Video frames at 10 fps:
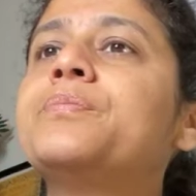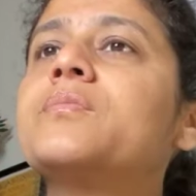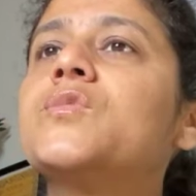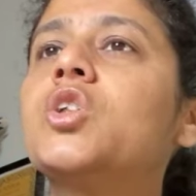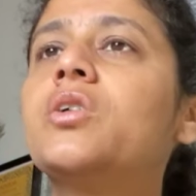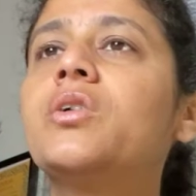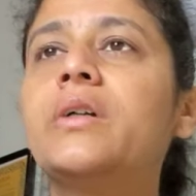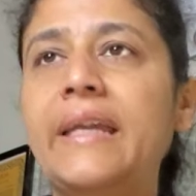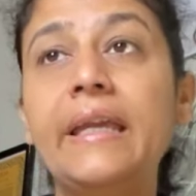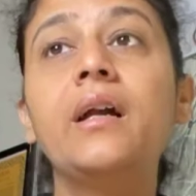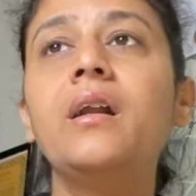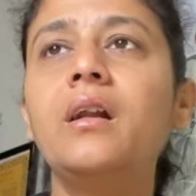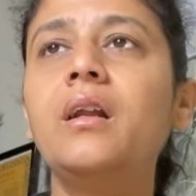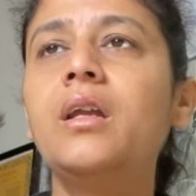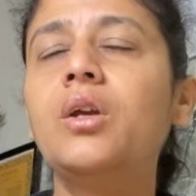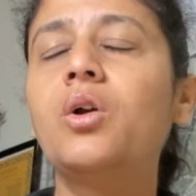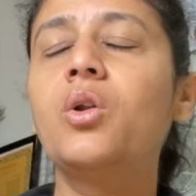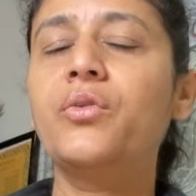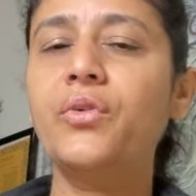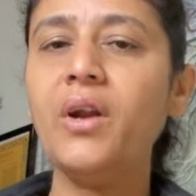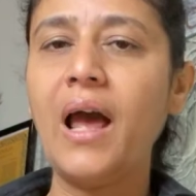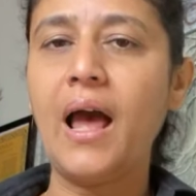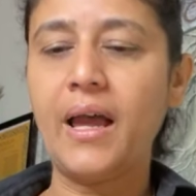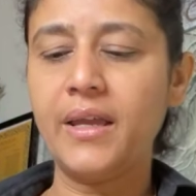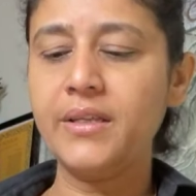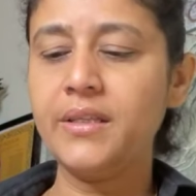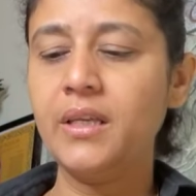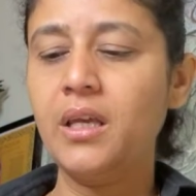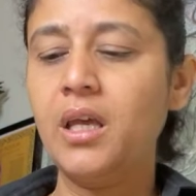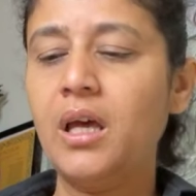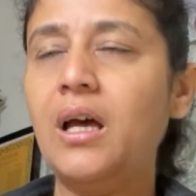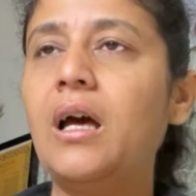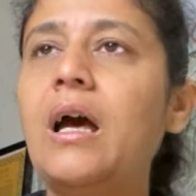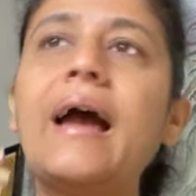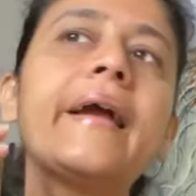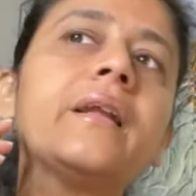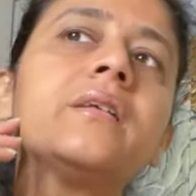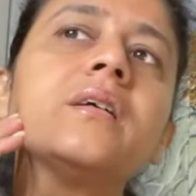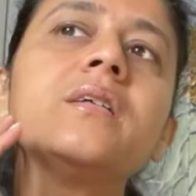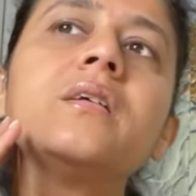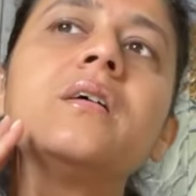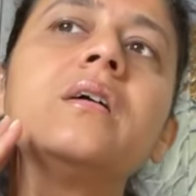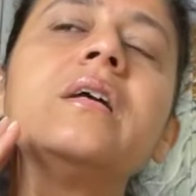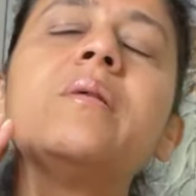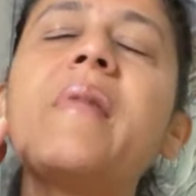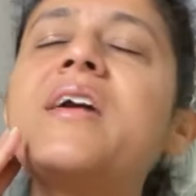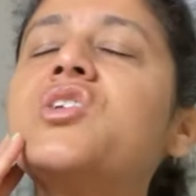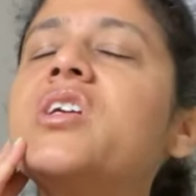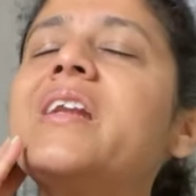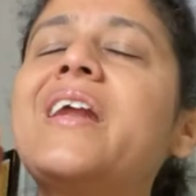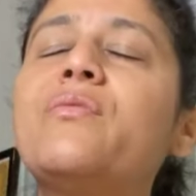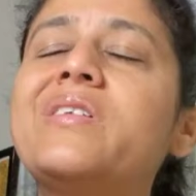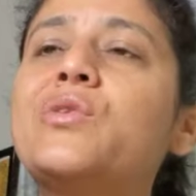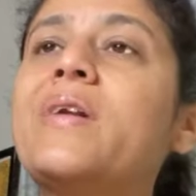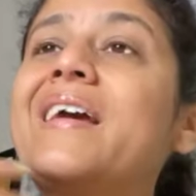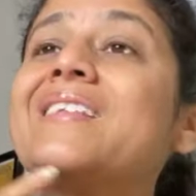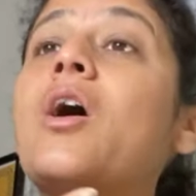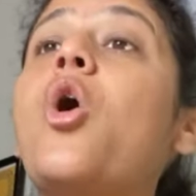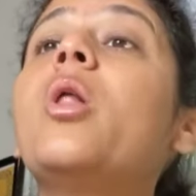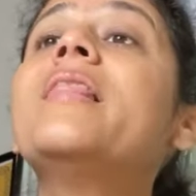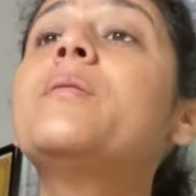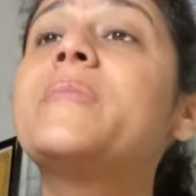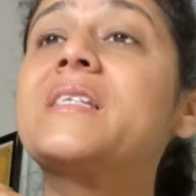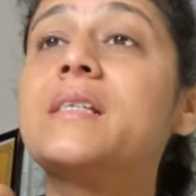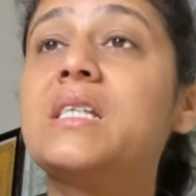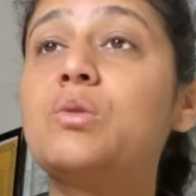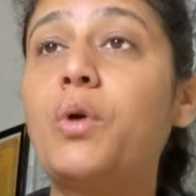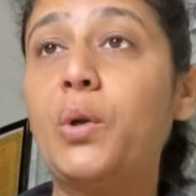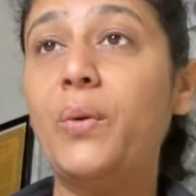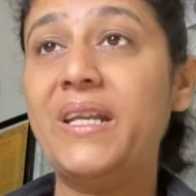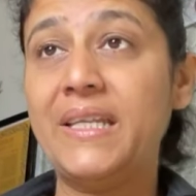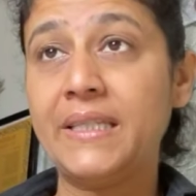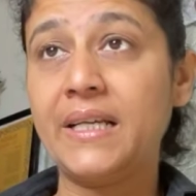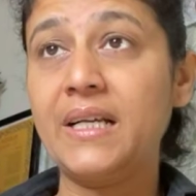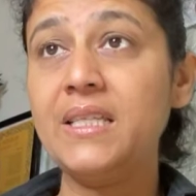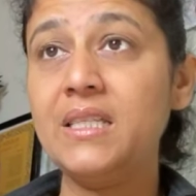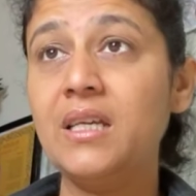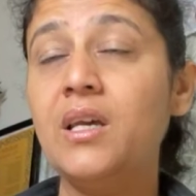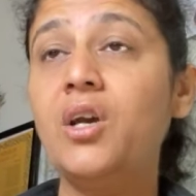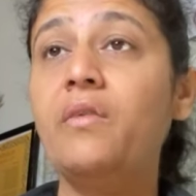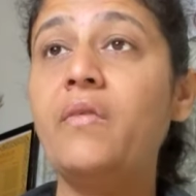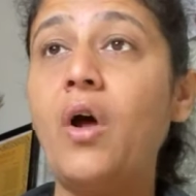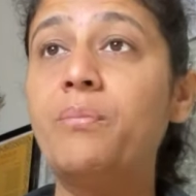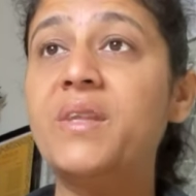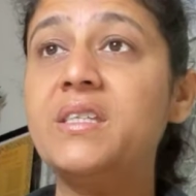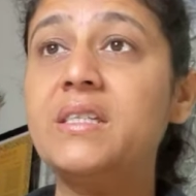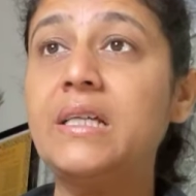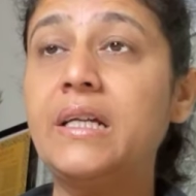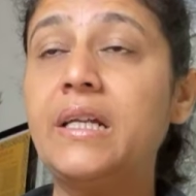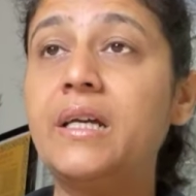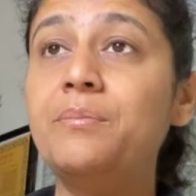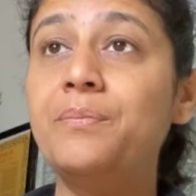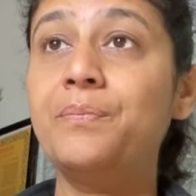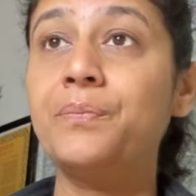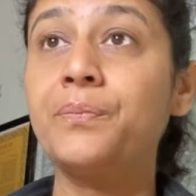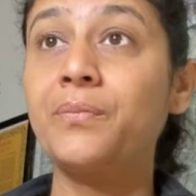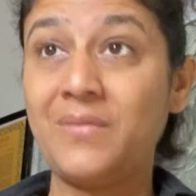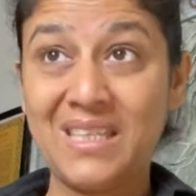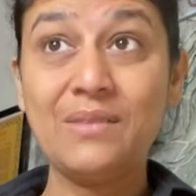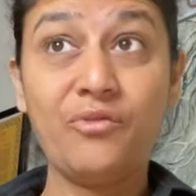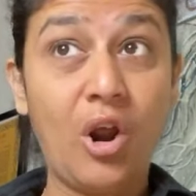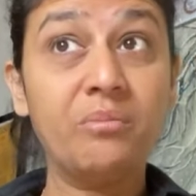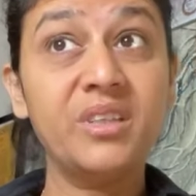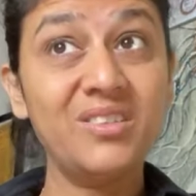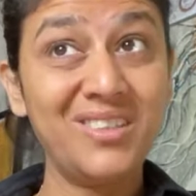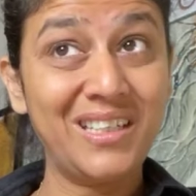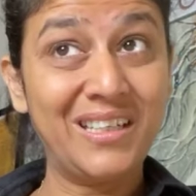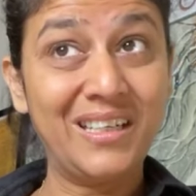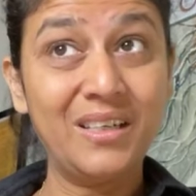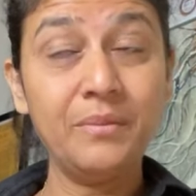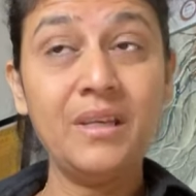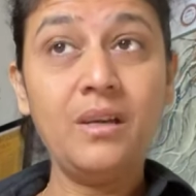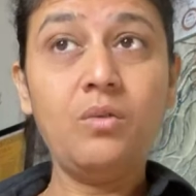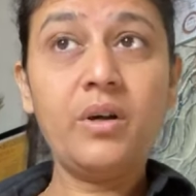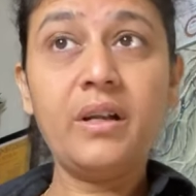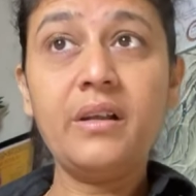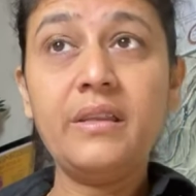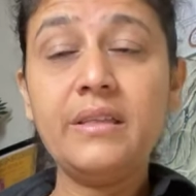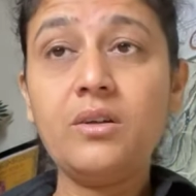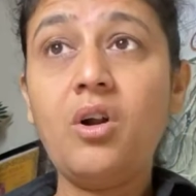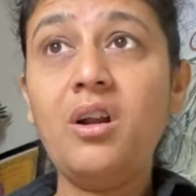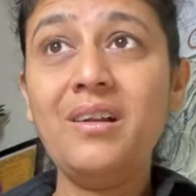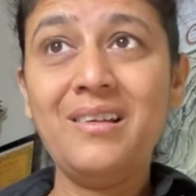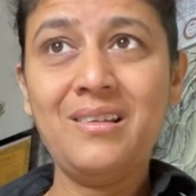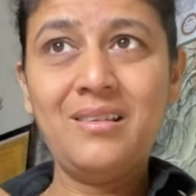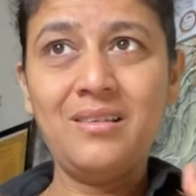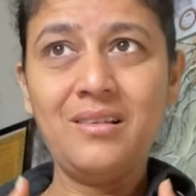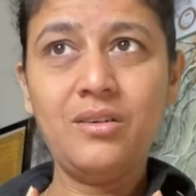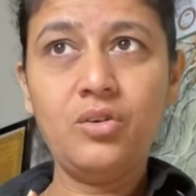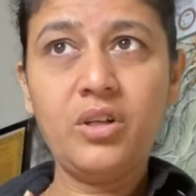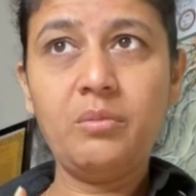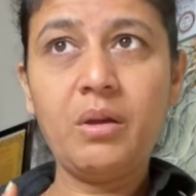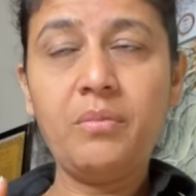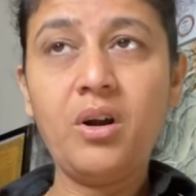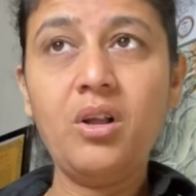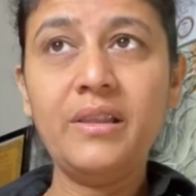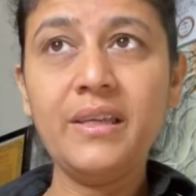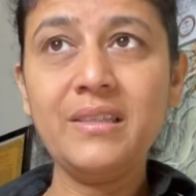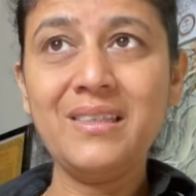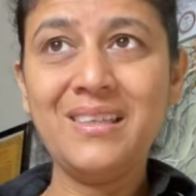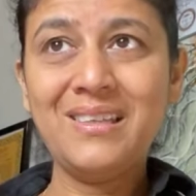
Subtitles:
so here you close your eyes and imagine and visualize all the muscles what we discussed from the sternum. From the sternum, what are these called? Do you remember all this?